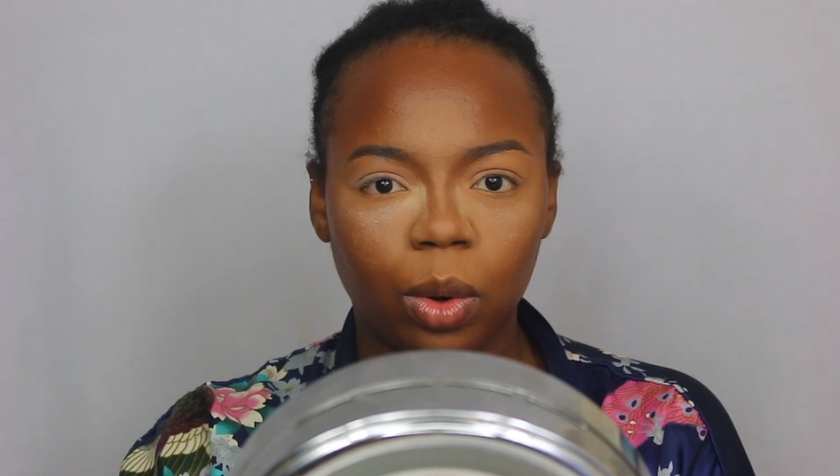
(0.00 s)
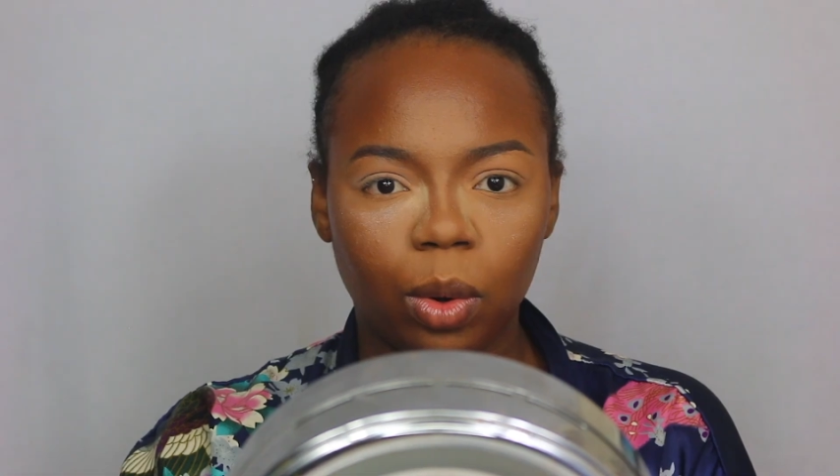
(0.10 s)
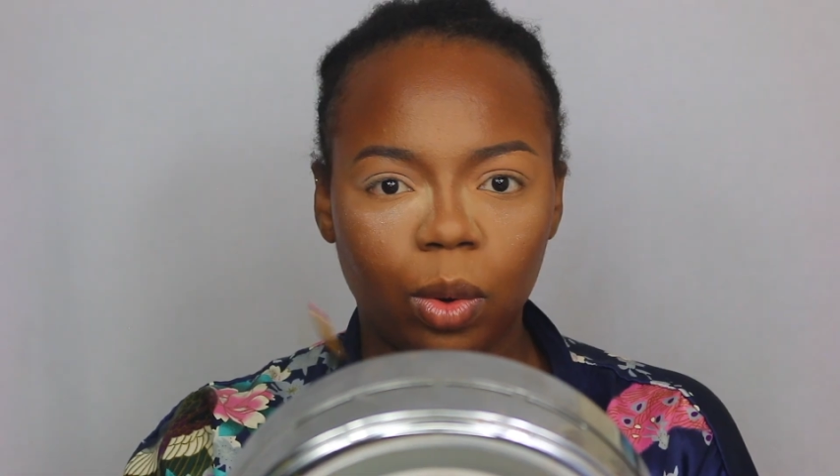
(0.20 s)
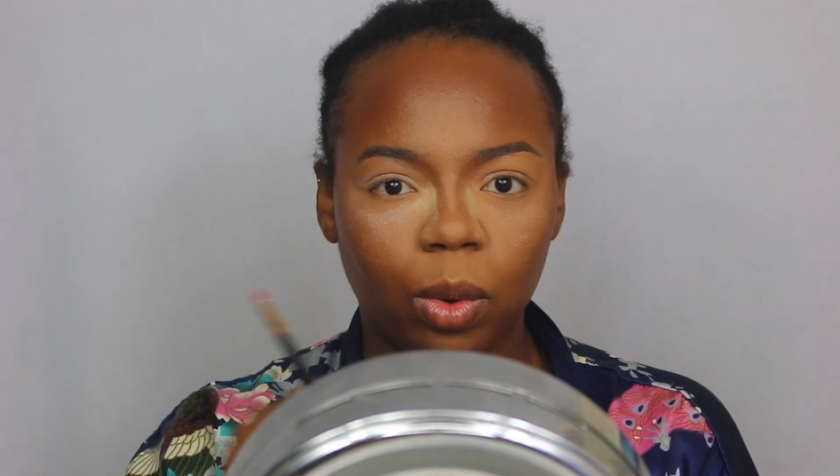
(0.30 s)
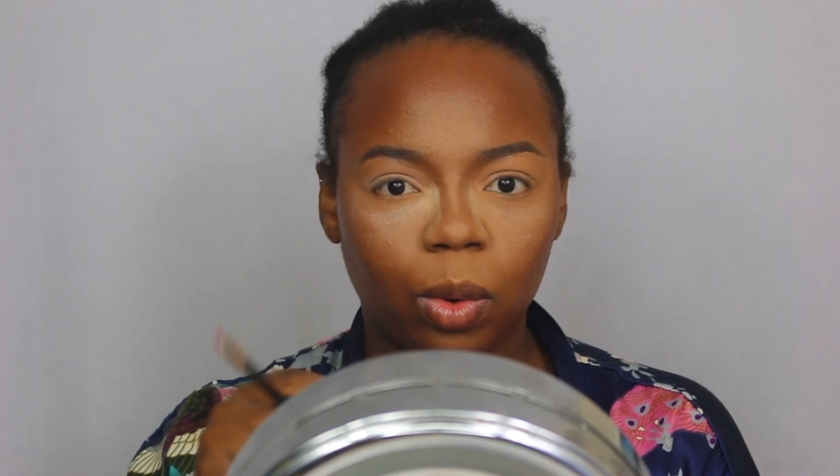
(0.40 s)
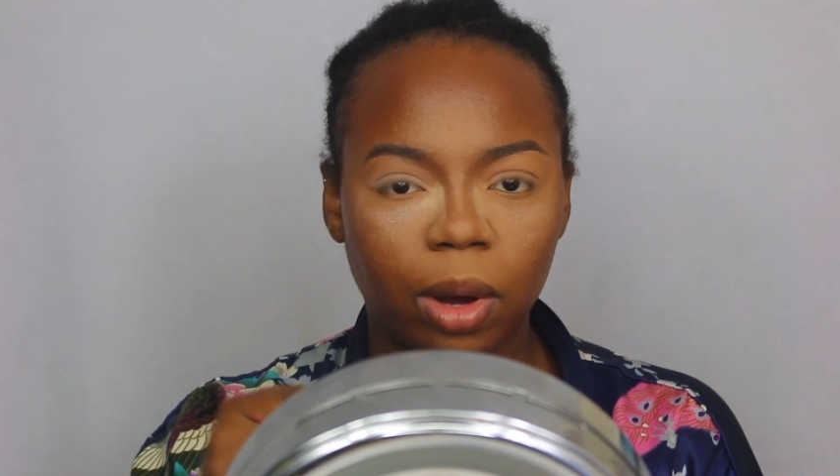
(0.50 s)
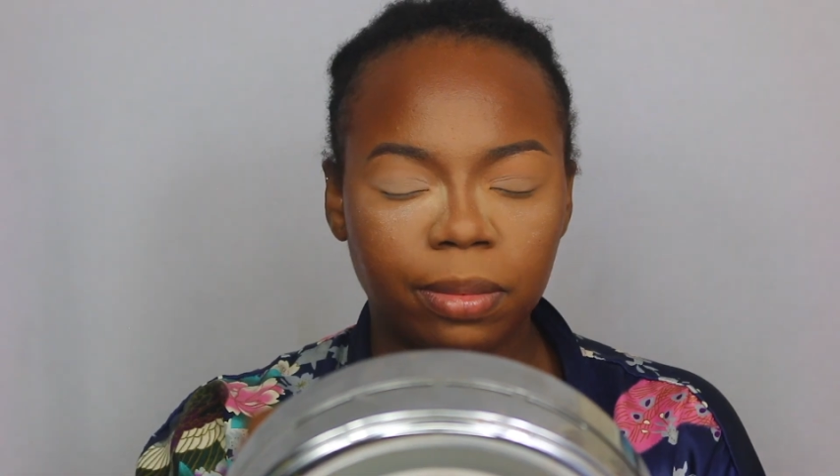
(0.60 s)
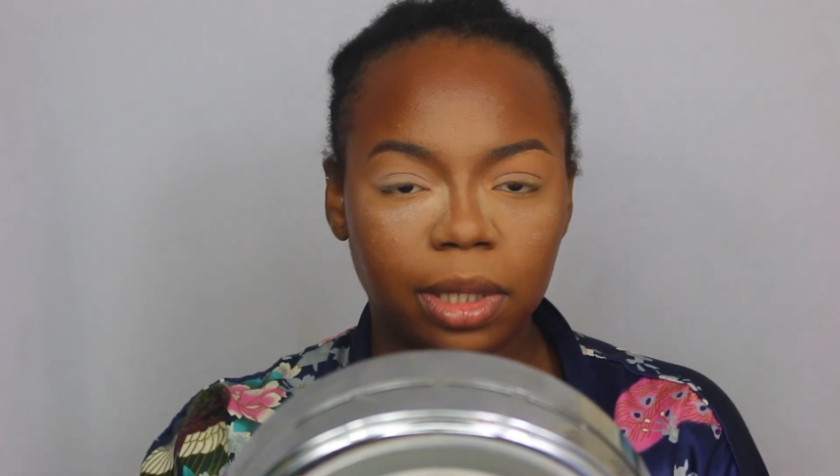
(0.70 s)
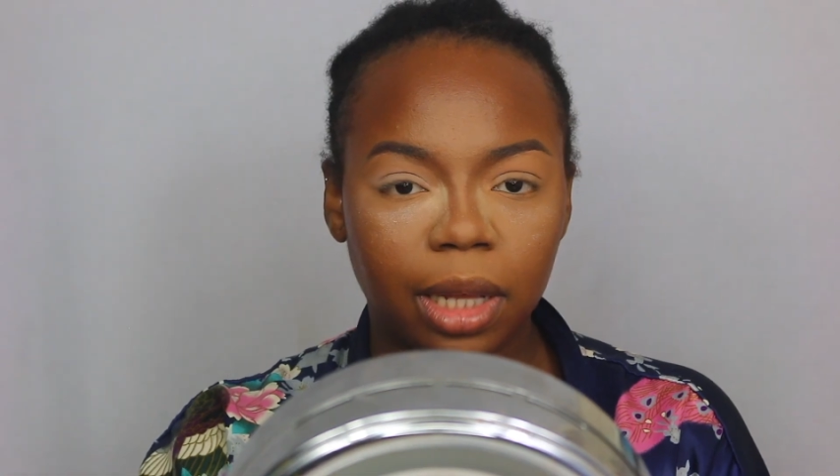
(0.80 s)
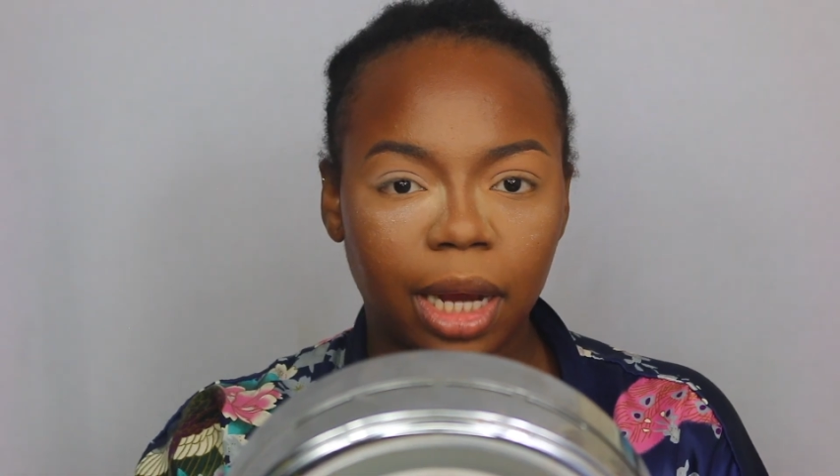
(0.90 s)
Oh,
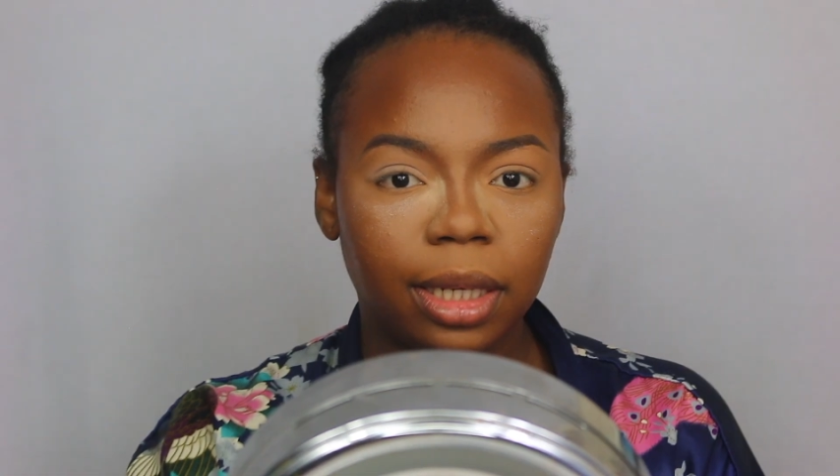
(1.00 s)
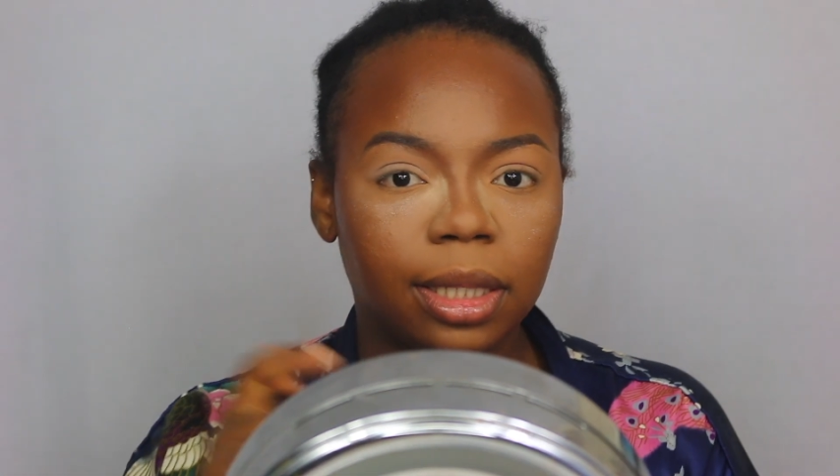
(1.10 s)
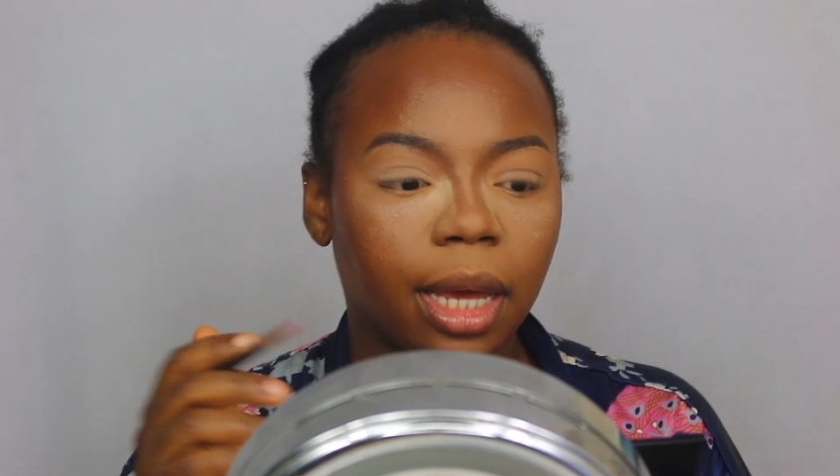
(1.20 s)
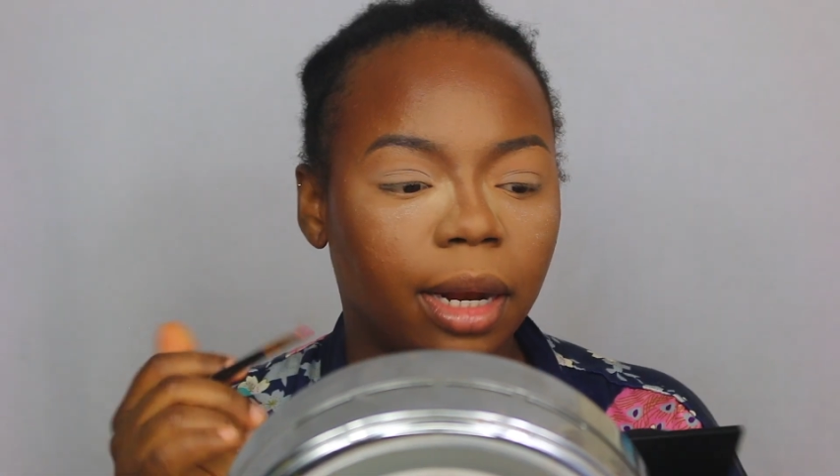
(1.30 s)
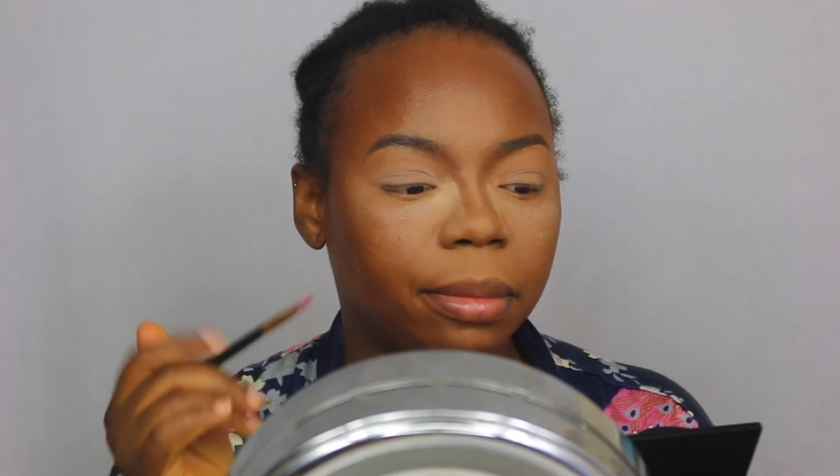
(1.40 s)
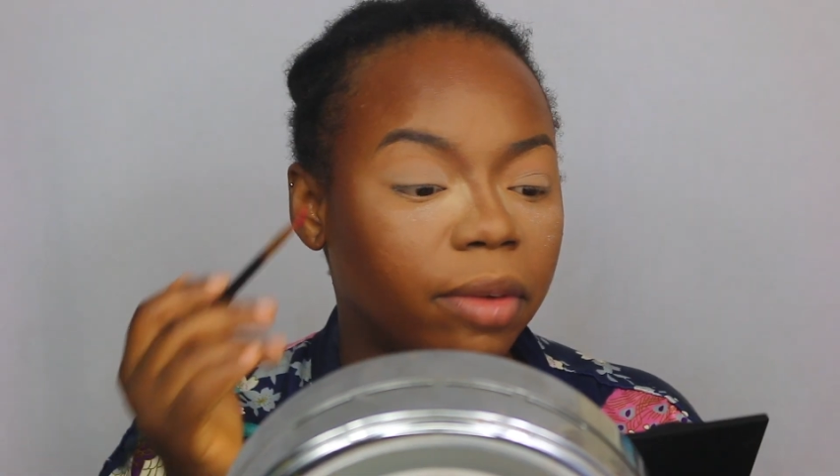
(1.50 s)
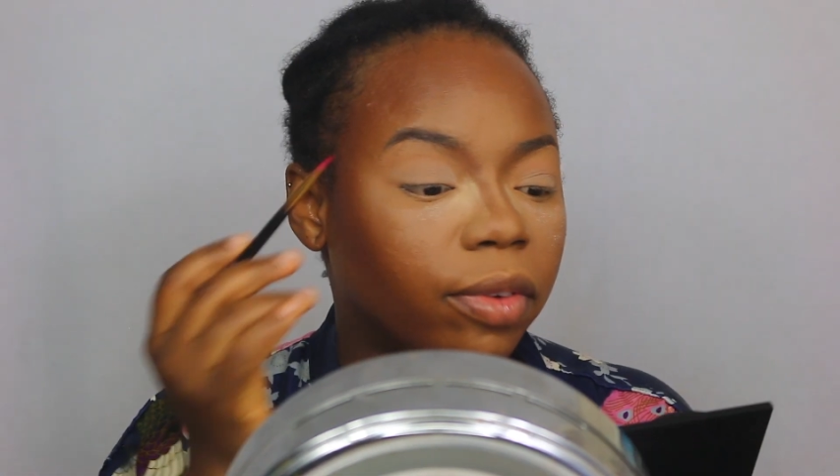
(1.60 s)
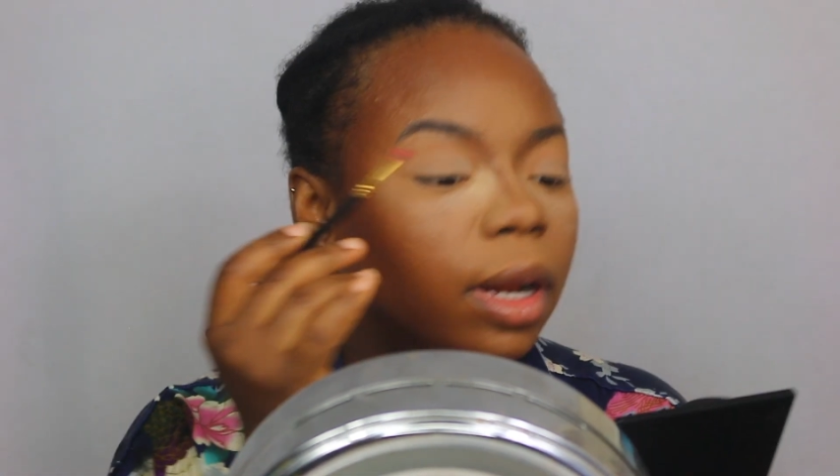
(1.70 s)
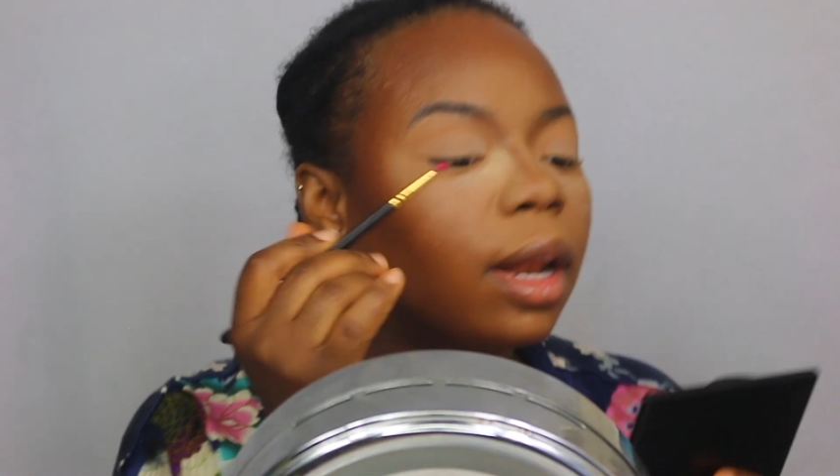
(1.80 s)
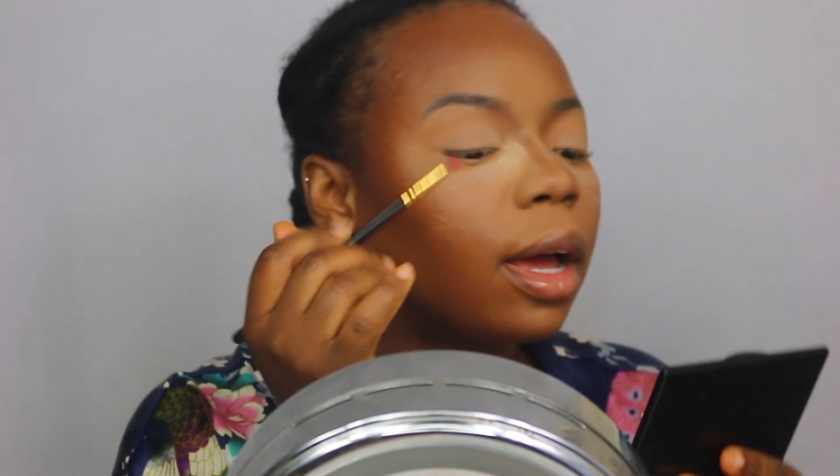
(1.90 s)
I'm slightly scared, I'm not
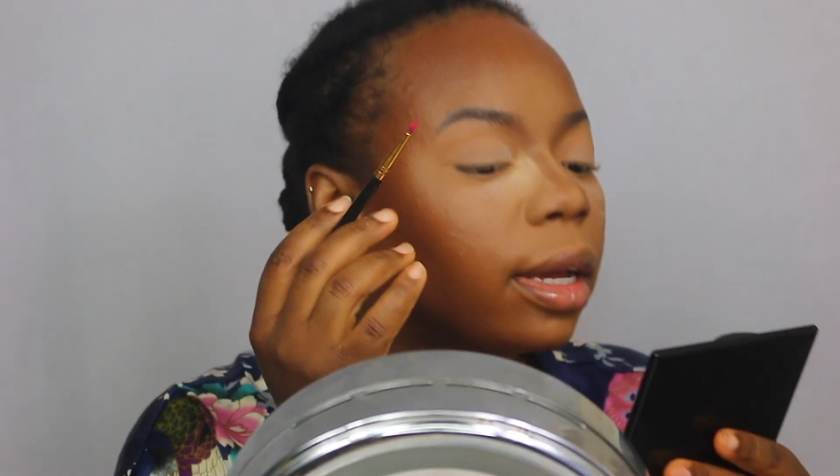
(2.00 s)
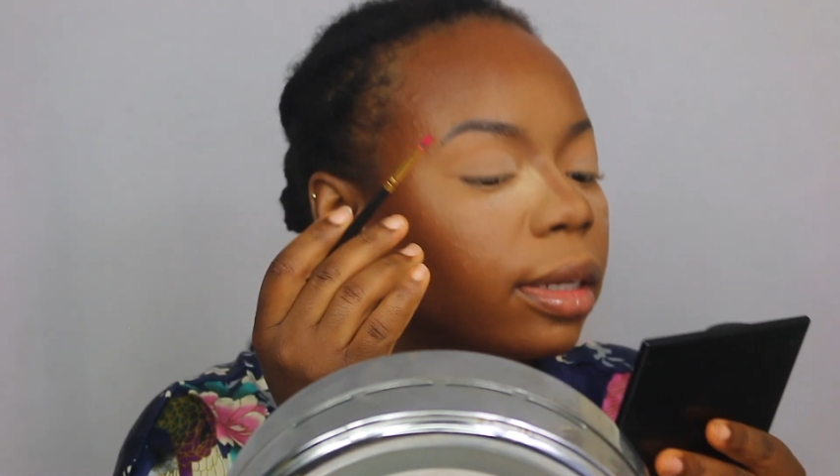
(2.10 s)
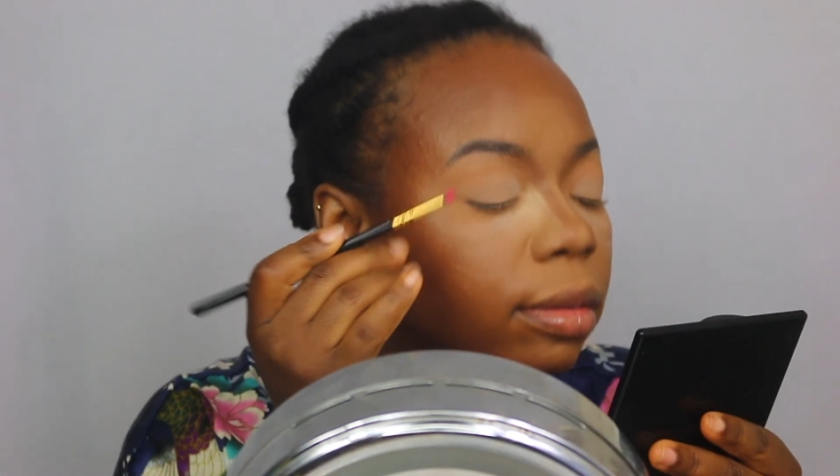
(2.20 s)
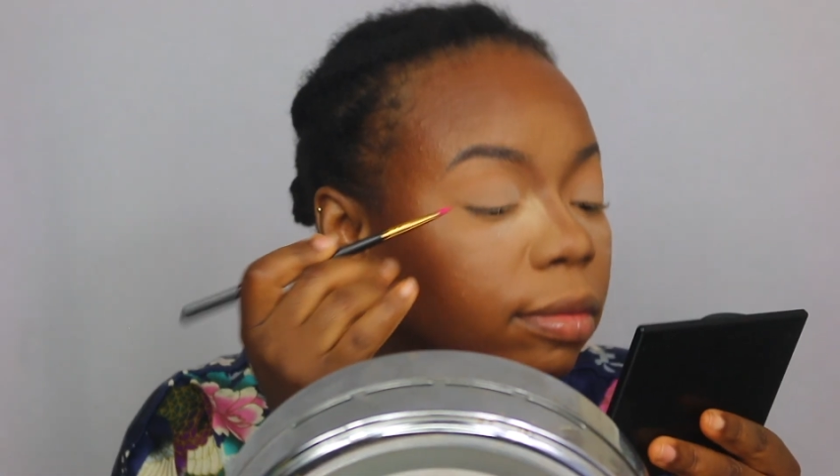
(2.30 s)
even gonna lie.